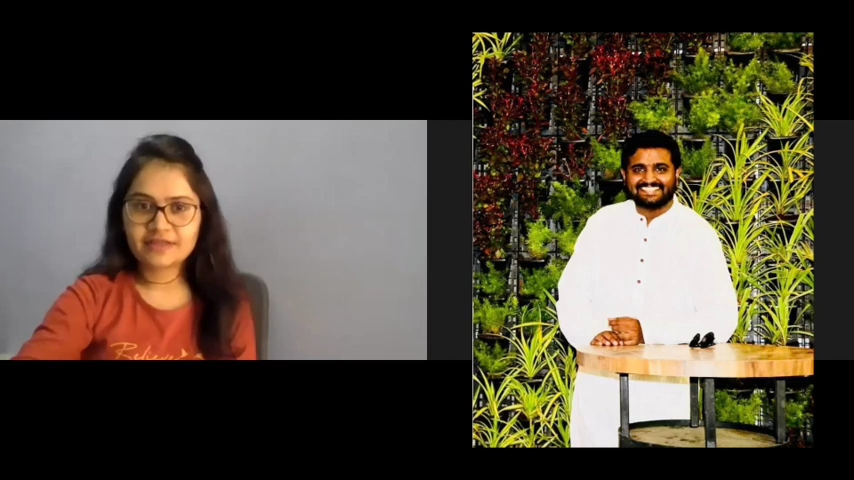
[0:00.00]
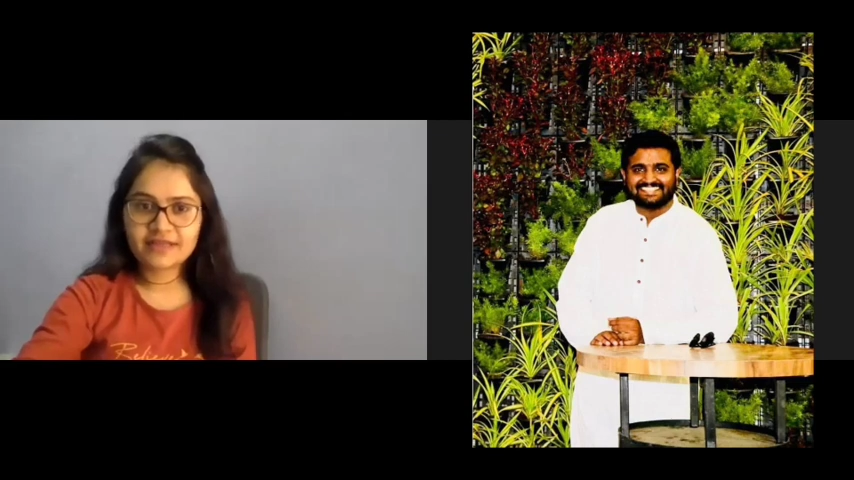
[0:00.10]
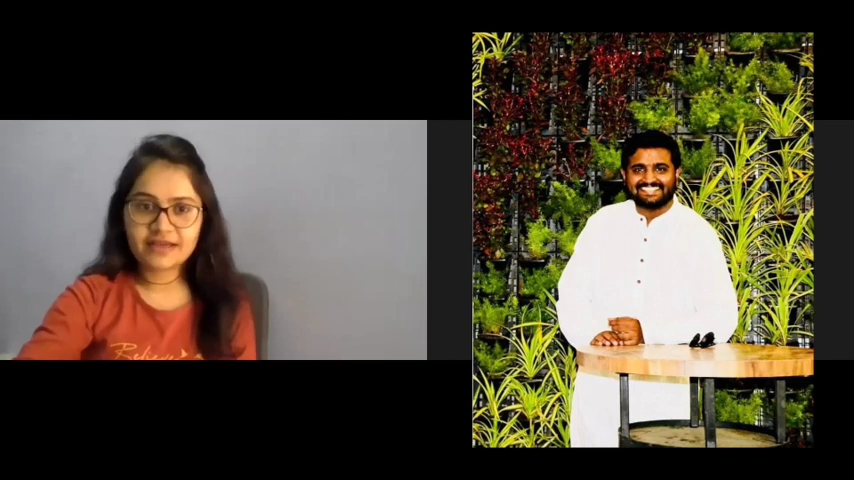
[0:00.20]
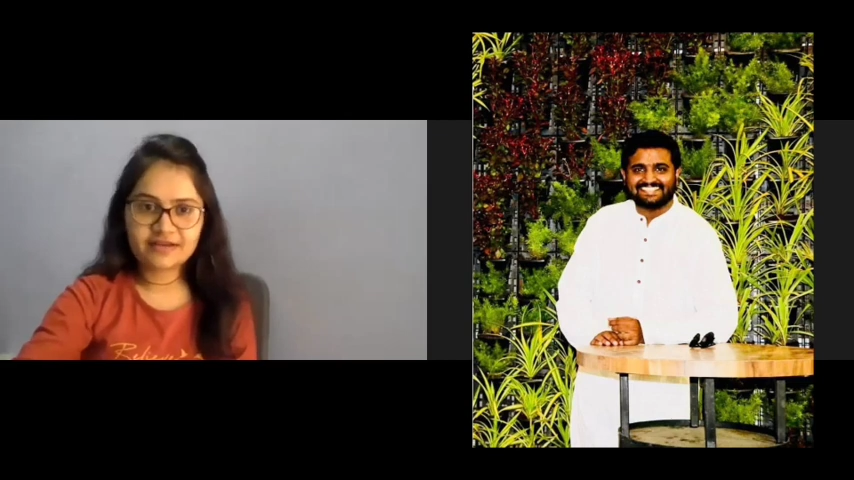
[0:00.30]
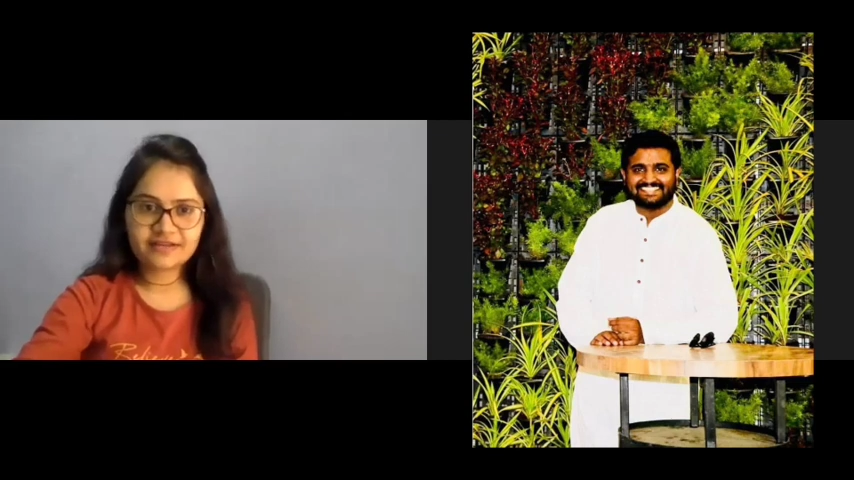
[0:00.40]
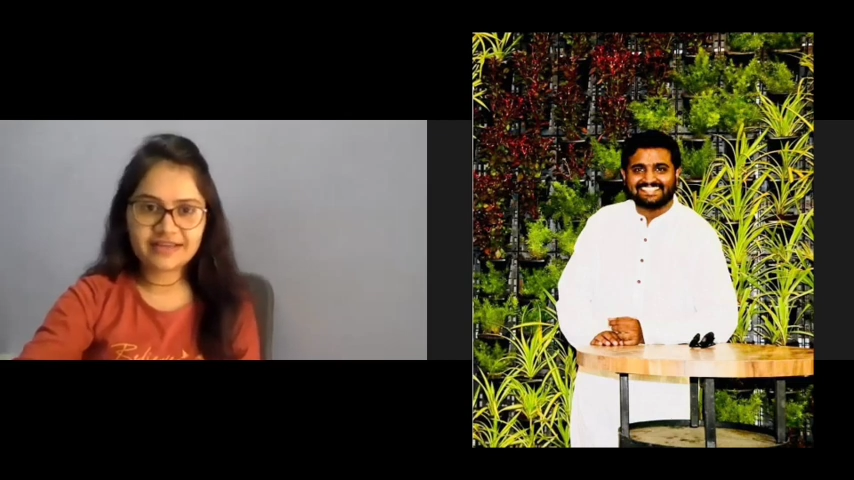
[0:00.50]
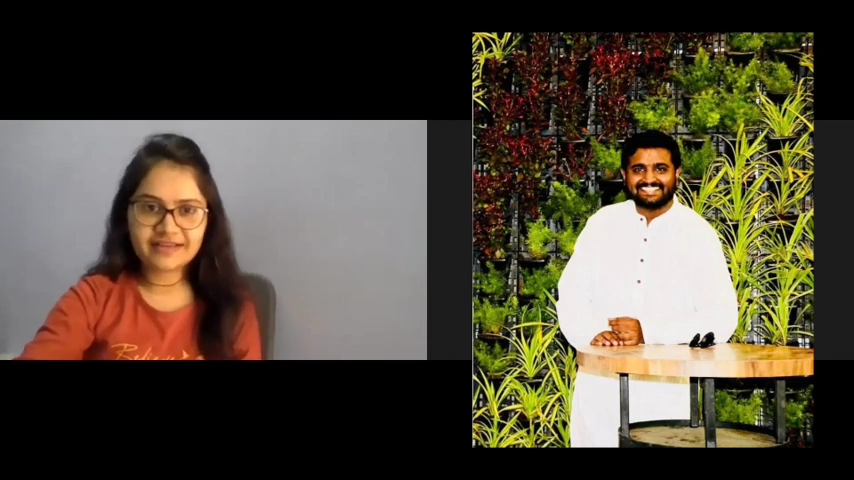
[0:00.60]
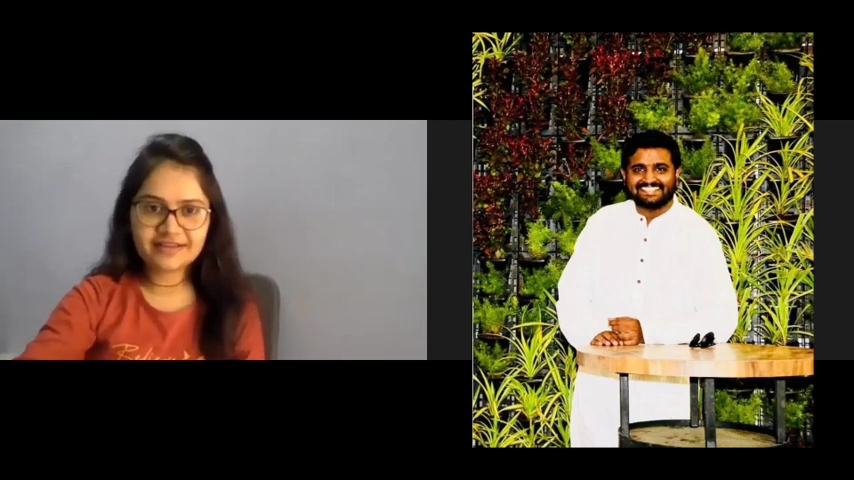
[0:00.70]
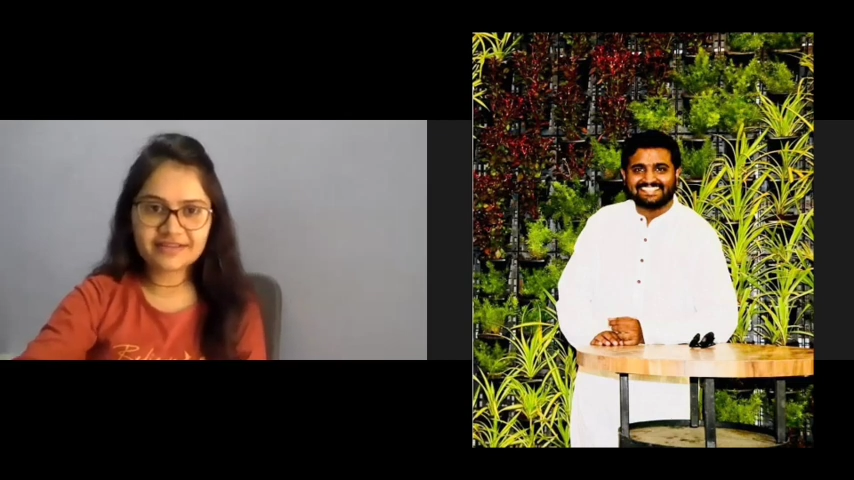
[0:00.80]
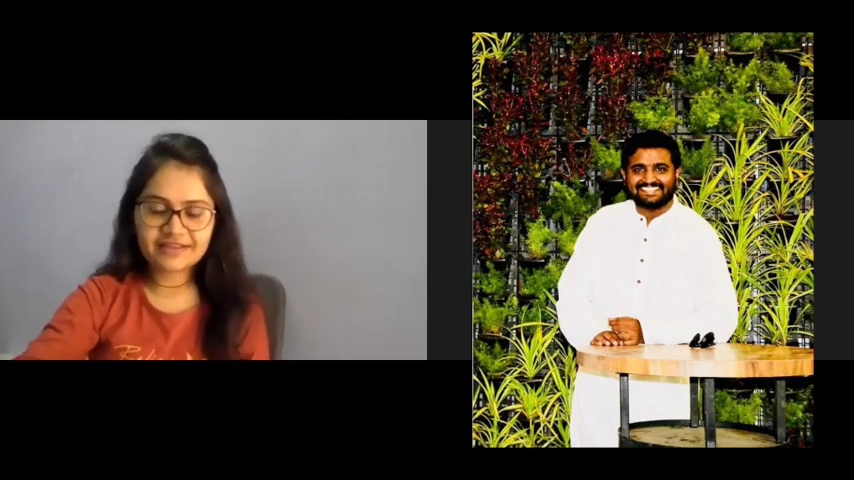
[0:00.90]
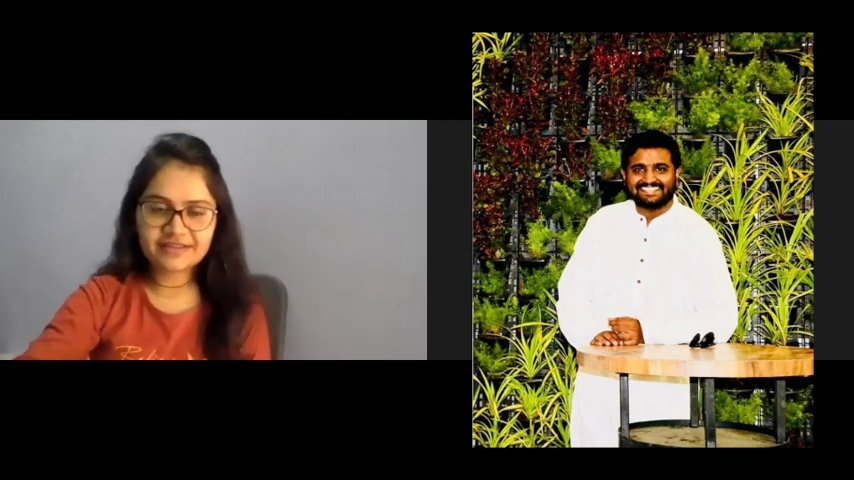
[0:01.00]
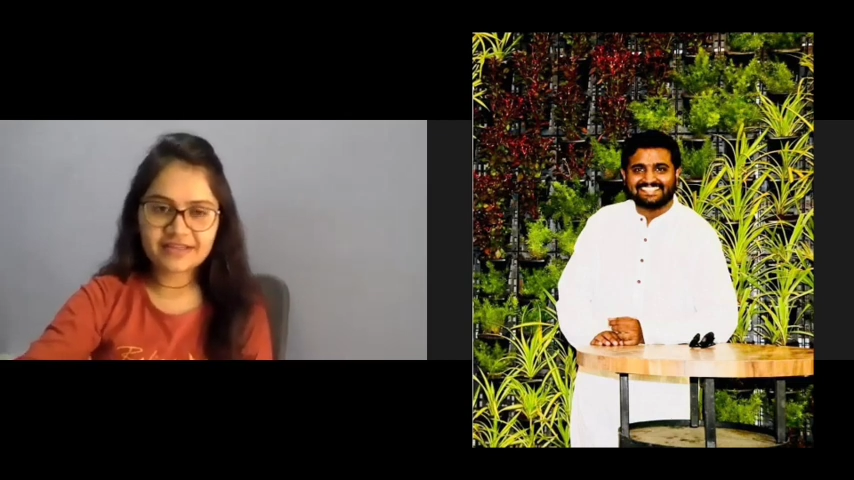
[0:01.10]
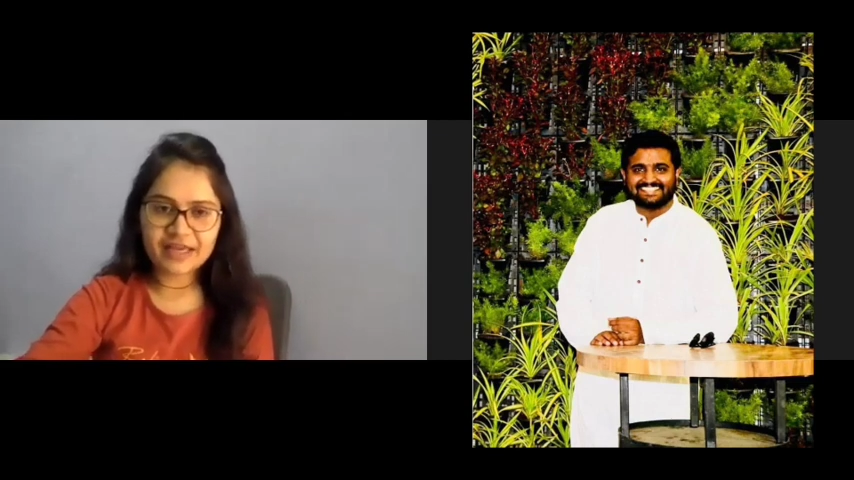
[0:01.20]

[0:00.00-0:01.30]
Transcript: Yeah, I agree.